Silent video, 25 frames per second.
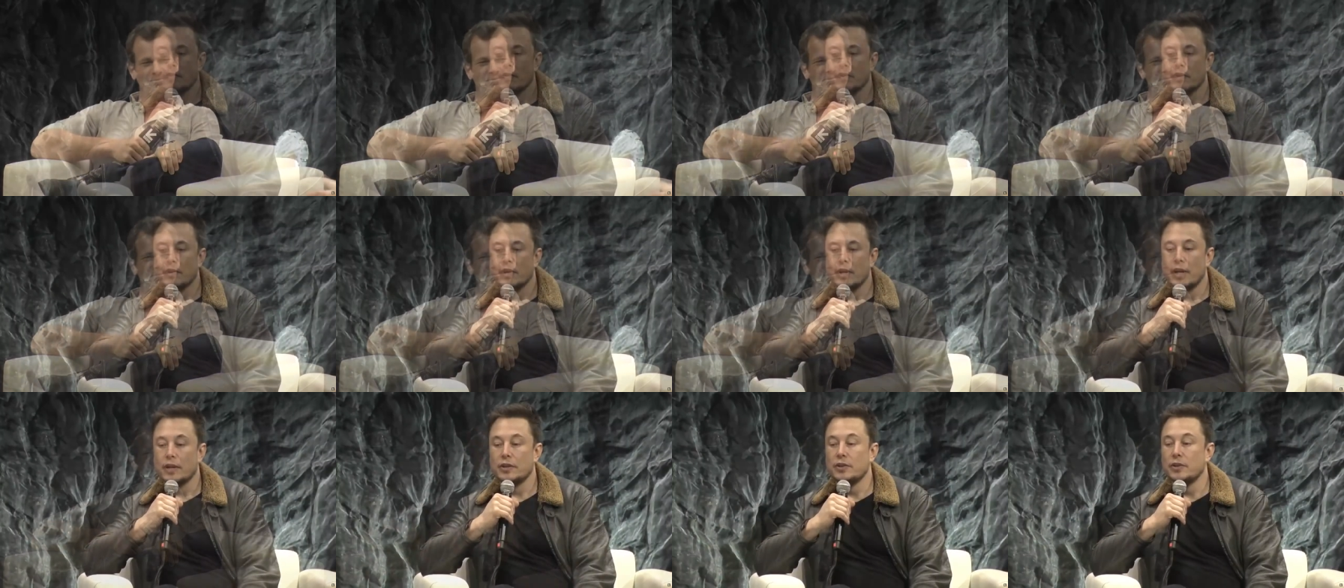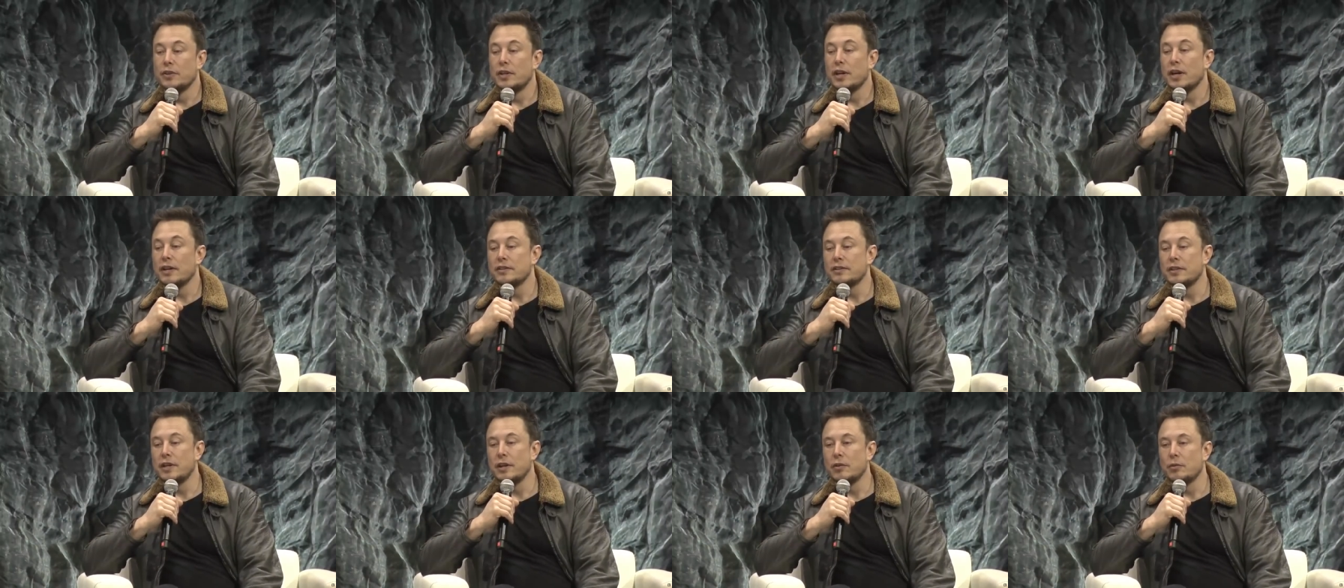yeah,
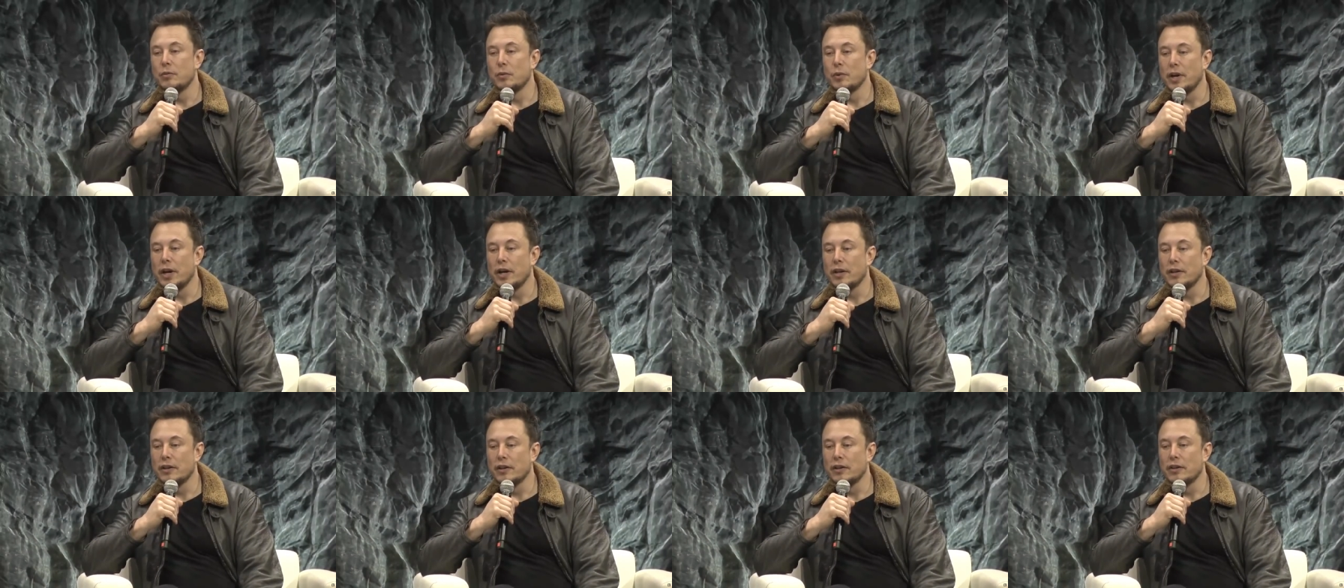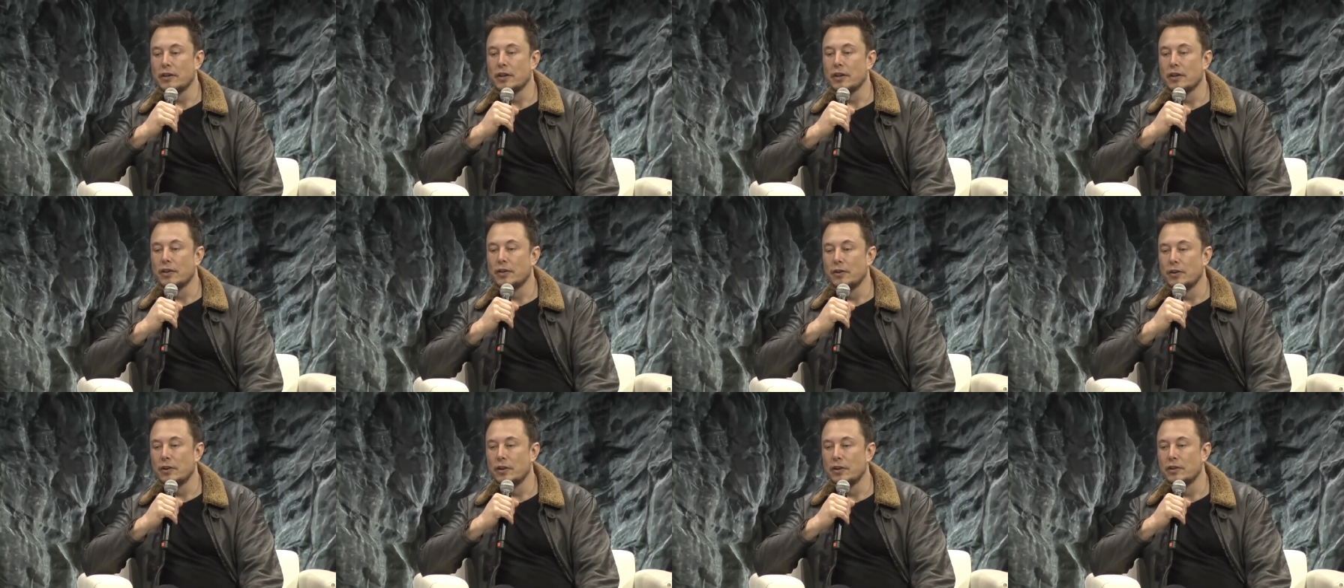2008, we had the
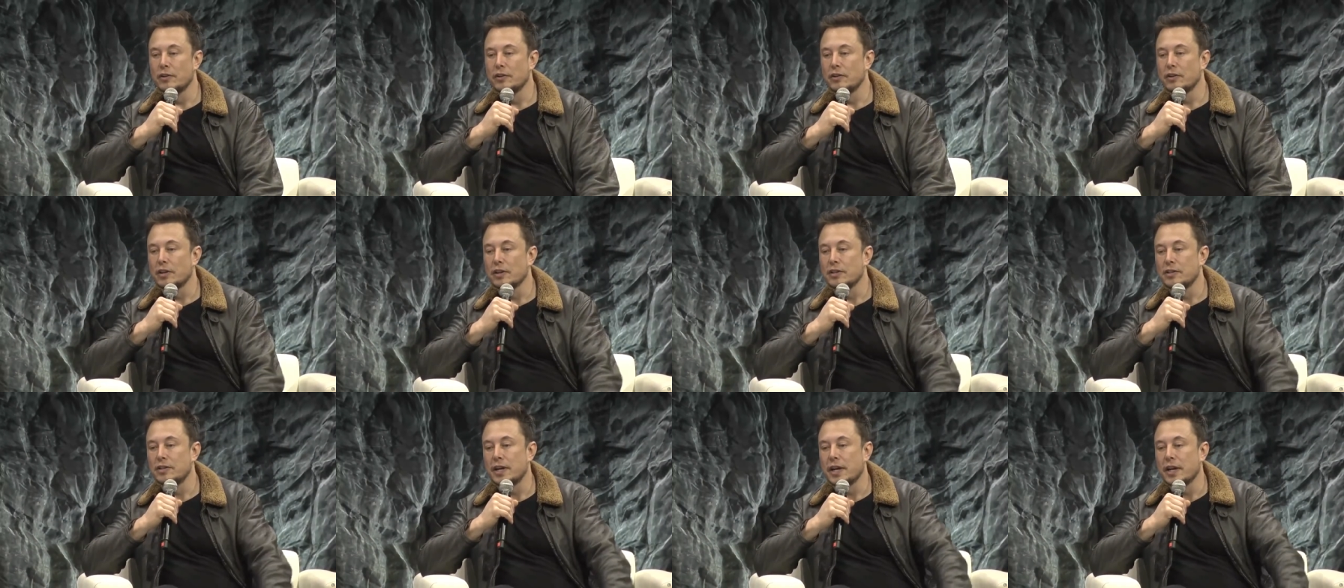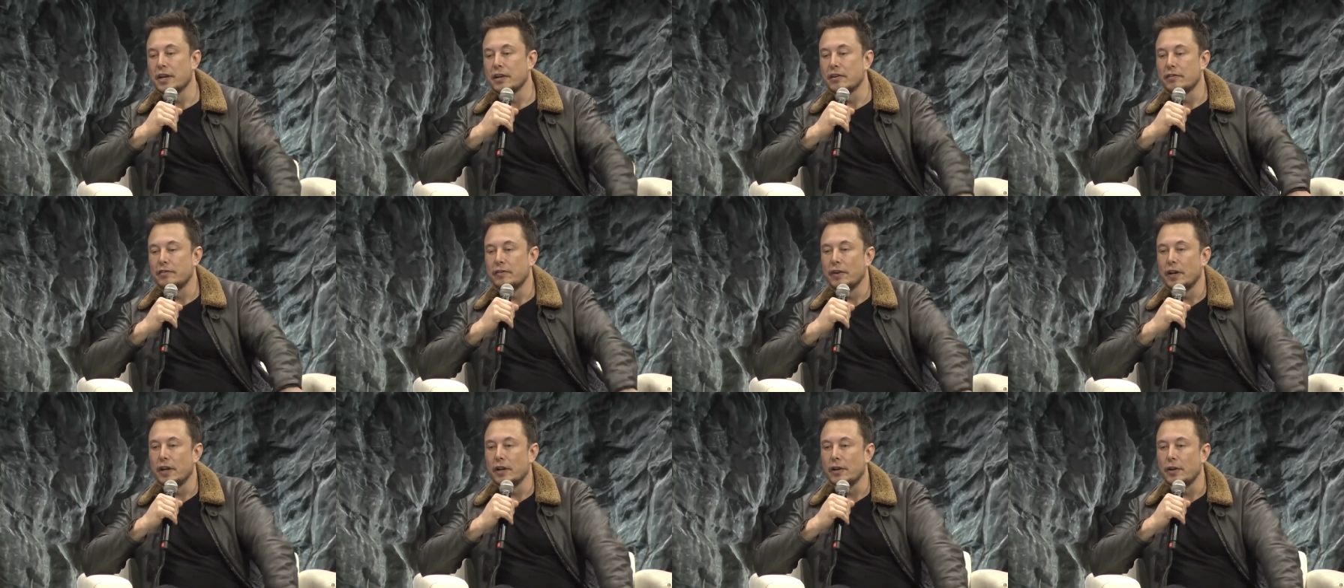third consecutive
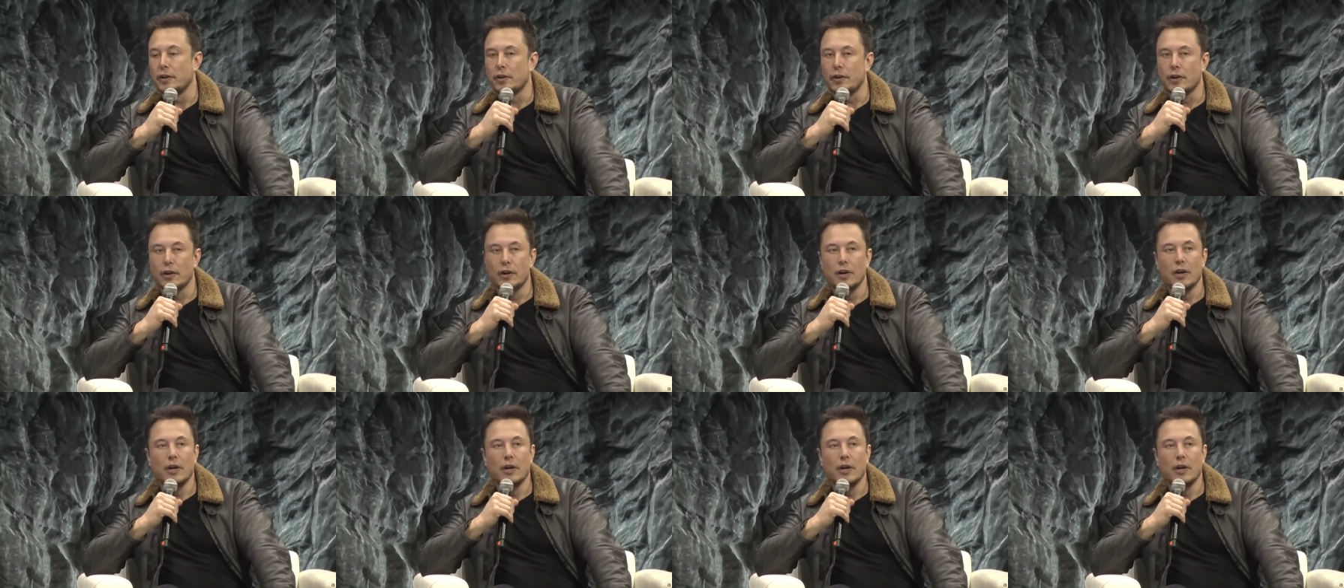failure